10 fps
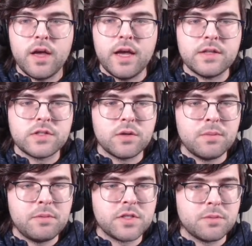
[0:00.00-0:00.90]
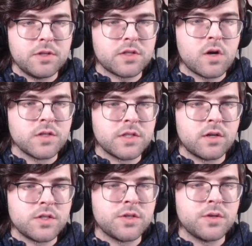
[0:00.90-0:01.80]
And so maybe some of these cards that
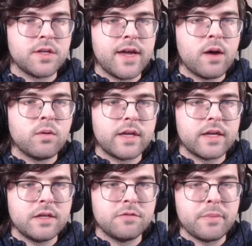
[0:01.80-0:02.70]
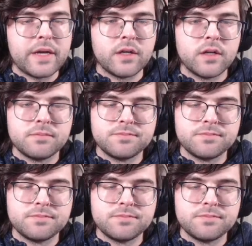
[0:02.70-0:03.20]
aren't so good now will get even better.